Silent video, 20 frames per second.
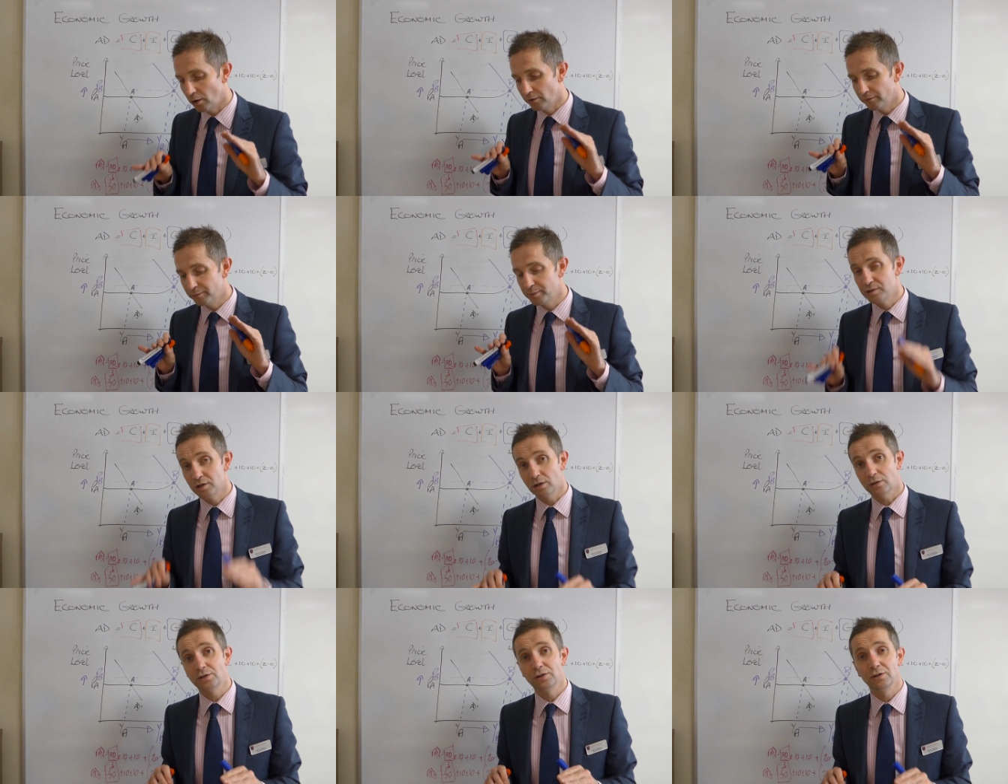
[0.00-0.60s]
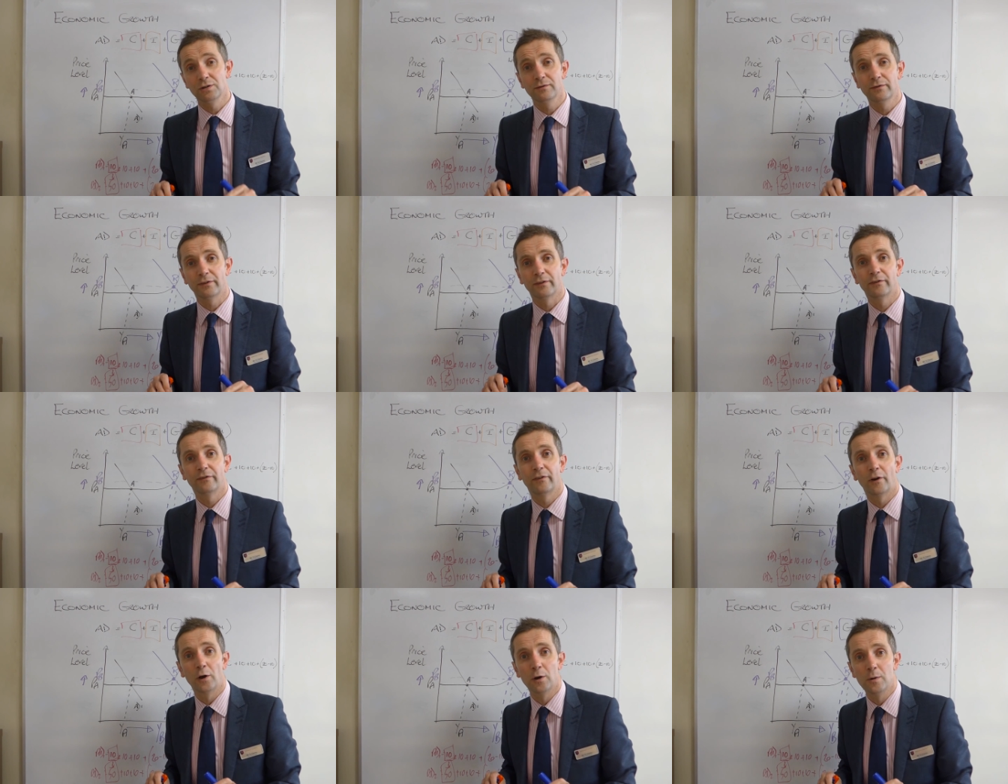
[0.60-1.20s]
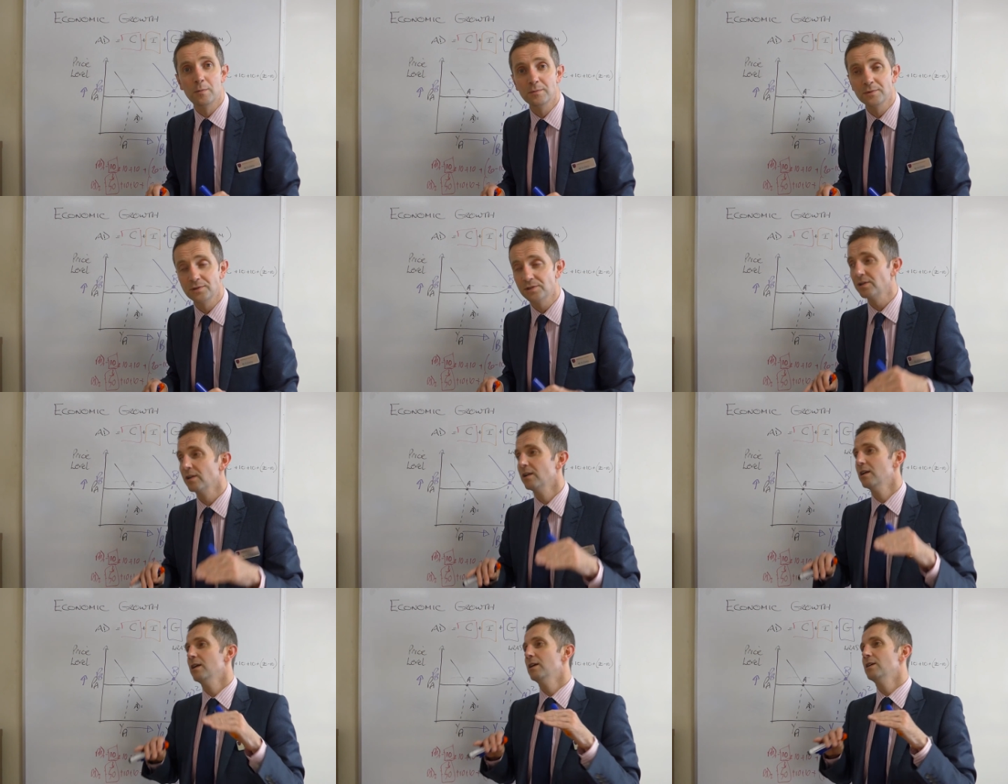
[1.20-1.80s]
of production for
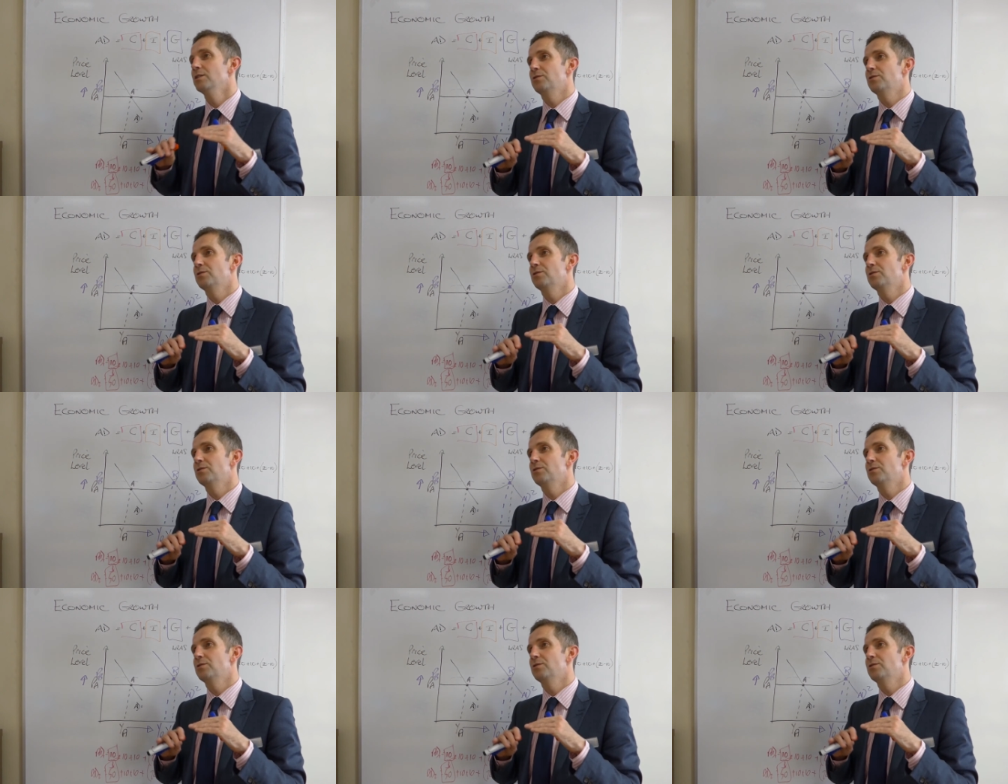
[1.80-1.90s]
firms